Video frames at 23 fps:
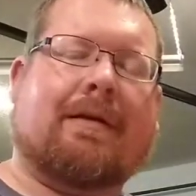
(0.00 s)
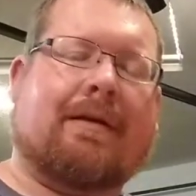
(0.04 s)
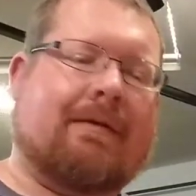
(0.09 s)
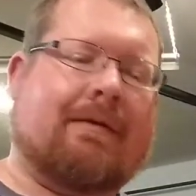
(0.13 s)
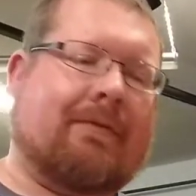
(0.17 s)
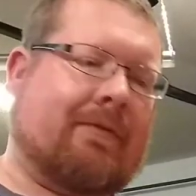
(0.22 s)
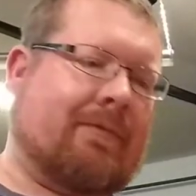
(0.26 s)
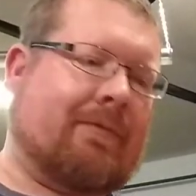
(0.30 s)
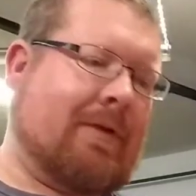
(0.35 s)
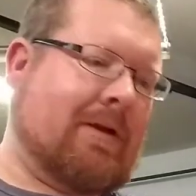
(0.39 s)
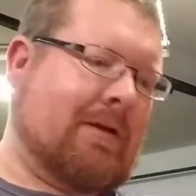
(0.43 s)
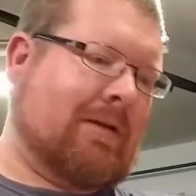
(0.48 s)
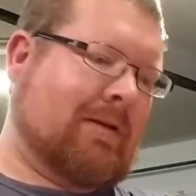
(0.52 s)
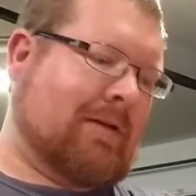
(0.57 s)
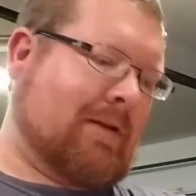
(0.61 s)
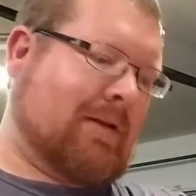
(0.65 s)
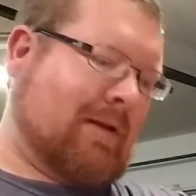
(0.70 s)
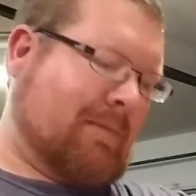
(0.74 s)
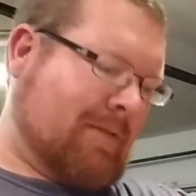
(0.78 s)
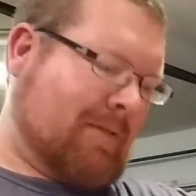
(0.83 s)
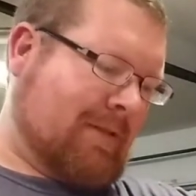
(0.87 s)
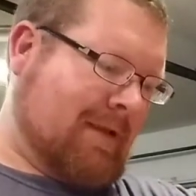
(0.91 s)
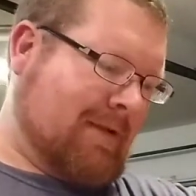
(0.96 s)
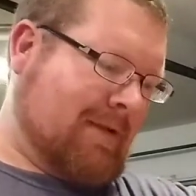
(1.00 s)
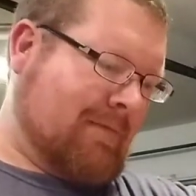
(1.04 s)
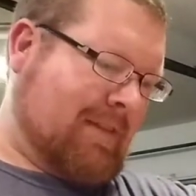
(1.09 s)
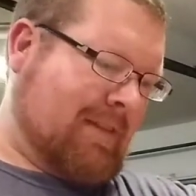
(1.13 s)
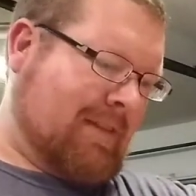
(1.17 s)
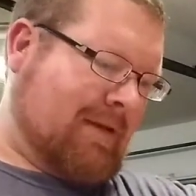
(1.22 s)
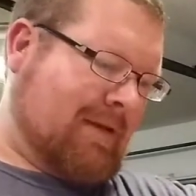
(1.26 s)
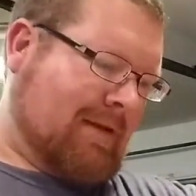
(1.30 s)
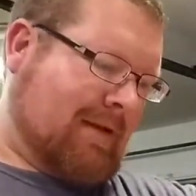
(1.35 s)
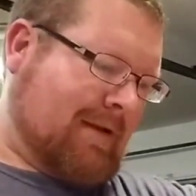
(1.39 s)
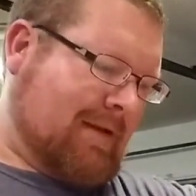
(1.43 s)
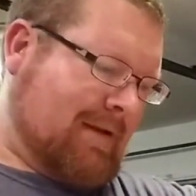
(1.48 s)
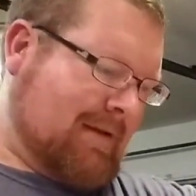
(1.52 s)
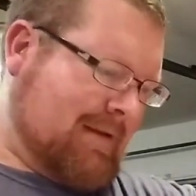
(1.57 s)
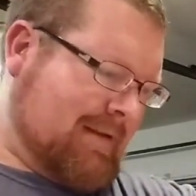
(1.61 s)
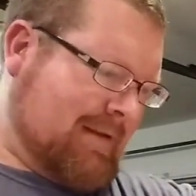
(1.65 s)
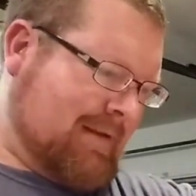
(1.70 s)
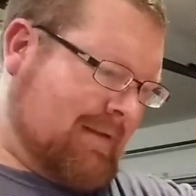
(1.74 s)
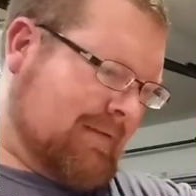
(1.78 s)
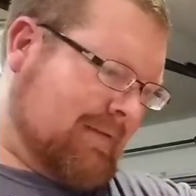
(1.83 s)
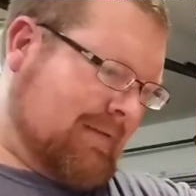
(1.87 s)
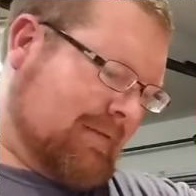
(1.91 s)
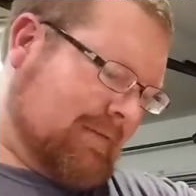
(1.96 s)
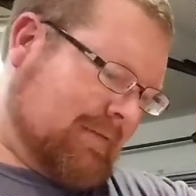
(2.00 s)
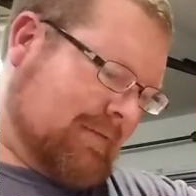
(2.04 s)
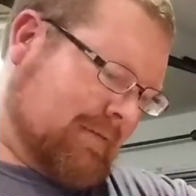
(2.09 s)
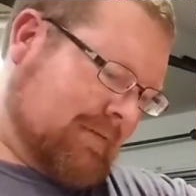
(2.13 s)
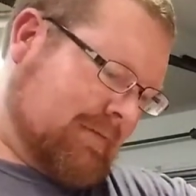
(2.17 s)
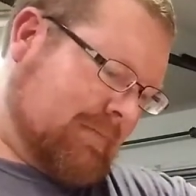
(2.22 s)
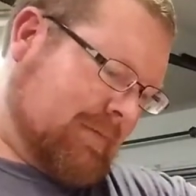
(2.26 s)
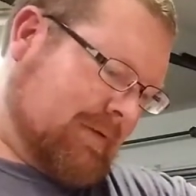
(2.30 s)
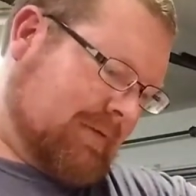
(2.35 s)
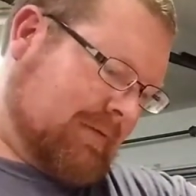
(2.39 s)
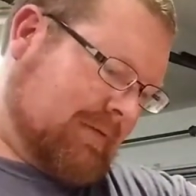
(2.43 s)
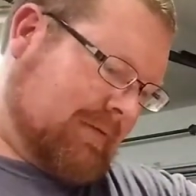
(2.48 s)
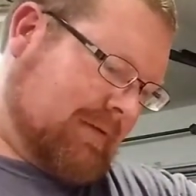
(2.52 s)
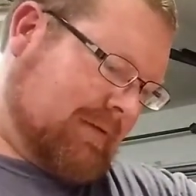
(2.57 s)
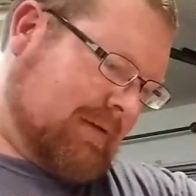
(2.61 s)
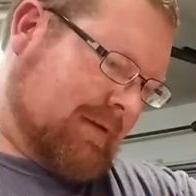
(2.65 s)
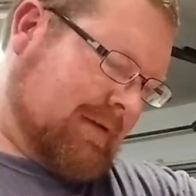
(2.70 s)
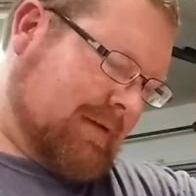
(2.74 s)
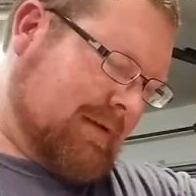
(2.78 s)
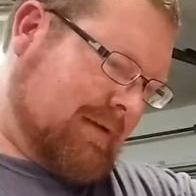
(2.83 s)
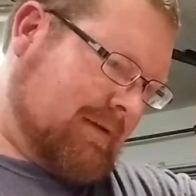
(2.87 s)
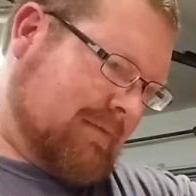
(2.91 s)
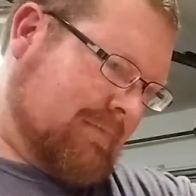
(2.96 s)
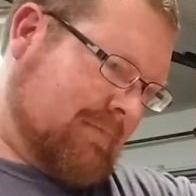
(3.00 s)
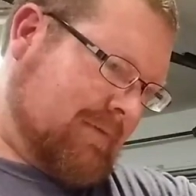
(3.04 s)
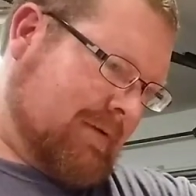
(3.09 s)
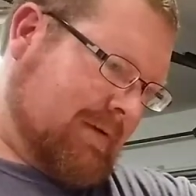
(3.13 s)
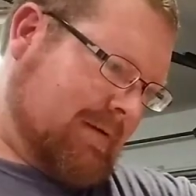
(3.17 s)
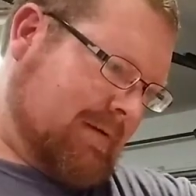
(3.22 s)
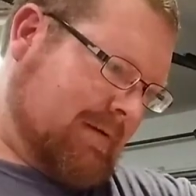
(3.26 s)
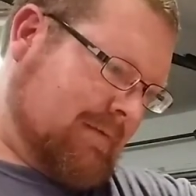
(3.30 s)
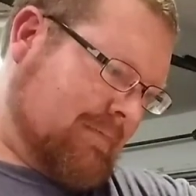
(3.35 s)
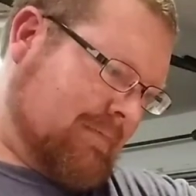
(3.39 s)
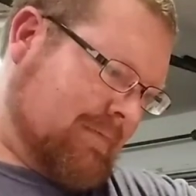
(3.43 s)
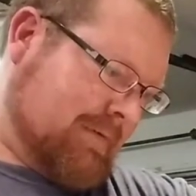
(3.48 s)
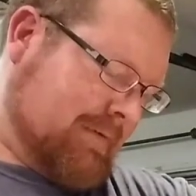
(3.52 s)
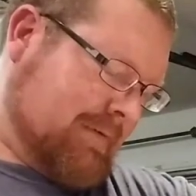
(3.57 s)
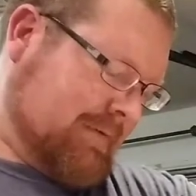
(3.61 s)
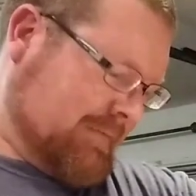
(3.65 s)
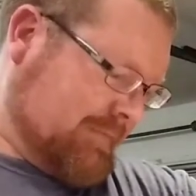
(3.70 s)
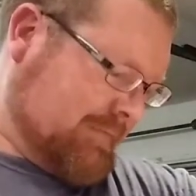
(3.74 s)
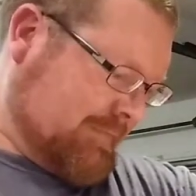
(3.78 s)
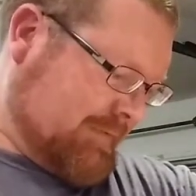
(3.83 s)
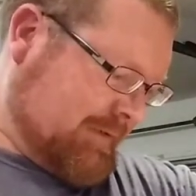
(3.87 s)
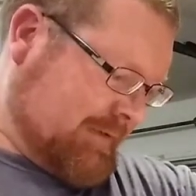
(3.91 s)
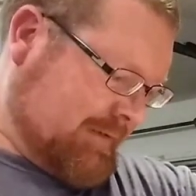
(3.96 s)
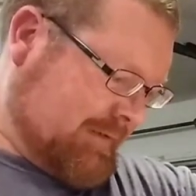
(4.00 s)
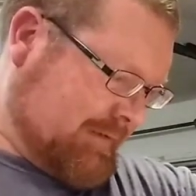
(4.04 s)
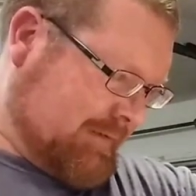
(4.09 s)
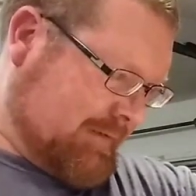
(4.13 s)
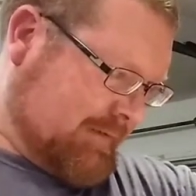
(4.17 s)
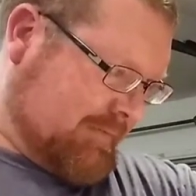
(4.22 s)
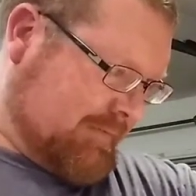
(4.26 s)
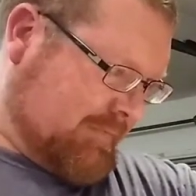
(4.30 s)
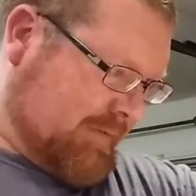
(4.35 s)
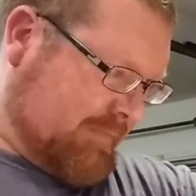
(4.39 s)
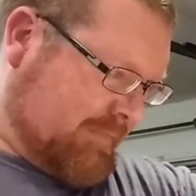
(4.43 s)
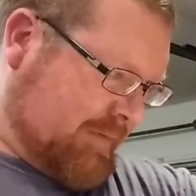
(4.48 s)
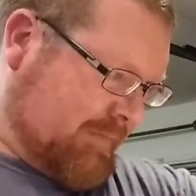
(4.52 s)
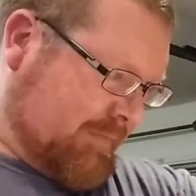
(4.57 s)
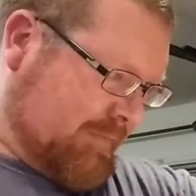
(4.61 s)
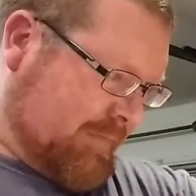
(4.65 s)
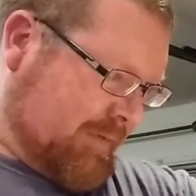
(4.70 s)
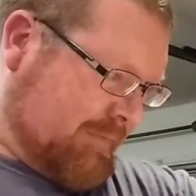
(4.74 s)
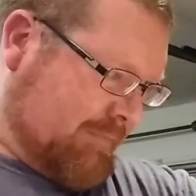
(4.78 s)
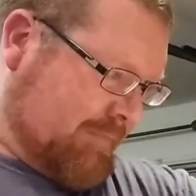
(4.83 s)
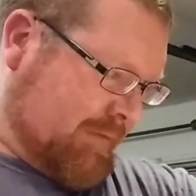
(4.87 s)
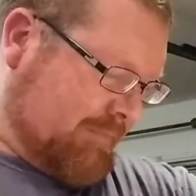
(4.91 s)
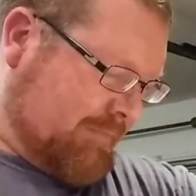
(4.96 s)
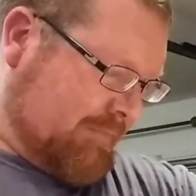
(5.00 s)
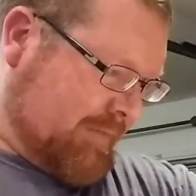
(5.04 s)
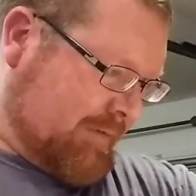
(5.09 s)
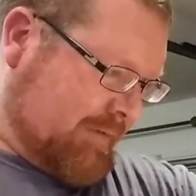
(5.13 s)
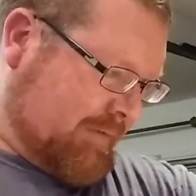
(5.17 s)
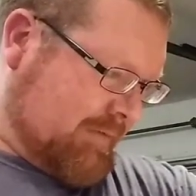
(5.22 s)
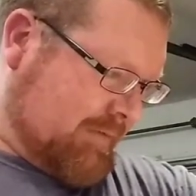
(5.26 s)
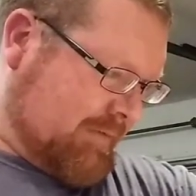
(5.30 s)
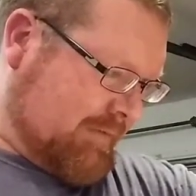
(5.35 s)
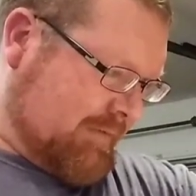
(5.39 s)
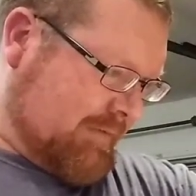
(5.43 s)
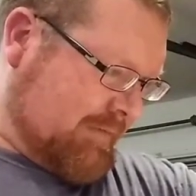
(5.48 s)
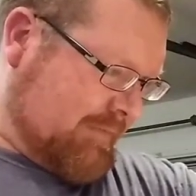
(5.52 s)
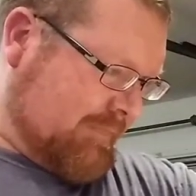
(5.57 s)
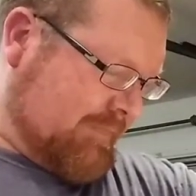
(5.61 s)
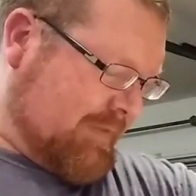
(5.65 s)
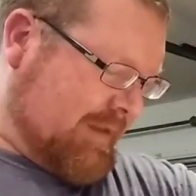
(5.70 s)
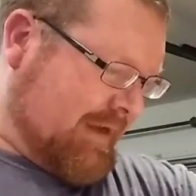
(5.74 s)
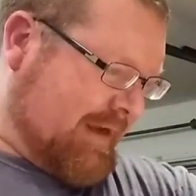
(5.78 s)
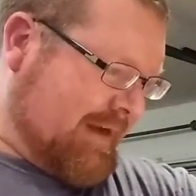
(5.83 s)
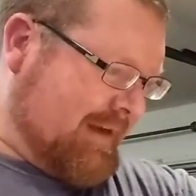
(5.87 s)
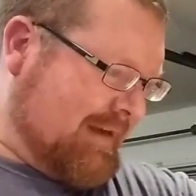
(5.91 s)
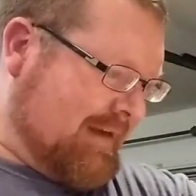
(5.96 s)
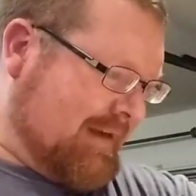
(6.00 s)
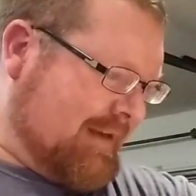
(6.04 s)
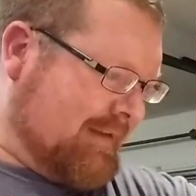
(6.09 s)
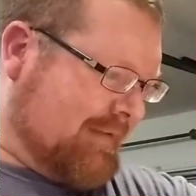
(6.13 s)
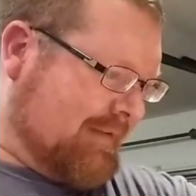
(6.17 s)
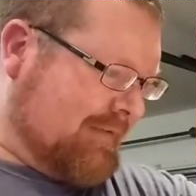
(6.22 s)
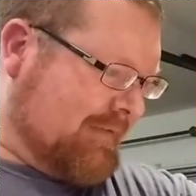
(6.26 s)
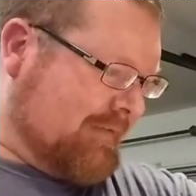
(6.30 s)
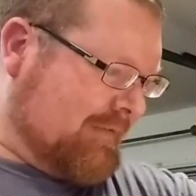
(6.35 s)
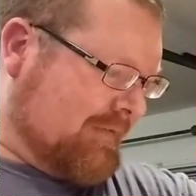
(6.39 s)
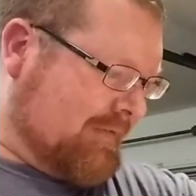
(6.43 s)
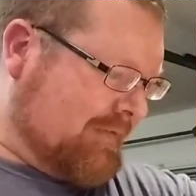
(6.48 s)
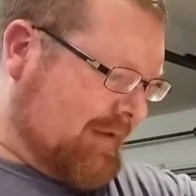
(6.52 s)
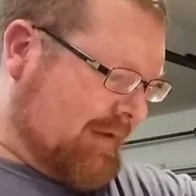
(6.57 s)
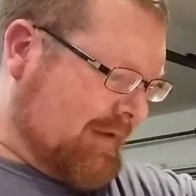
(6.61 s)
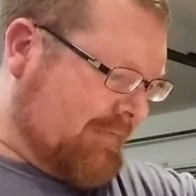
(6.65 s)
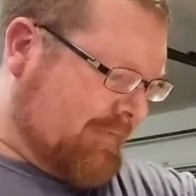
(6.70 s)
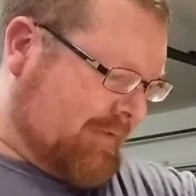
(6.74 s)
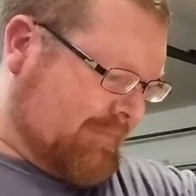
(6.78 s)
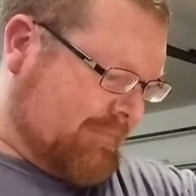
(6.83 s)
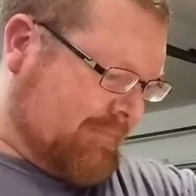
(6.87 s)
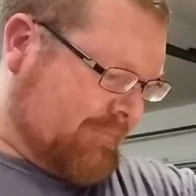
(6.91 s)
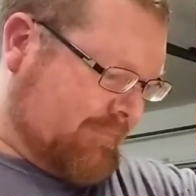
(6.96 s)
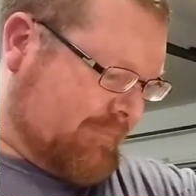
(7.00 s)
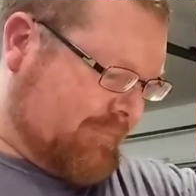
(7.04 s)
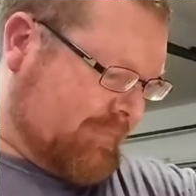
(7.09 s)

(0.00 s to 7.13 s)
it was written, I believe, in the 90s. Let me see when it was written. 97.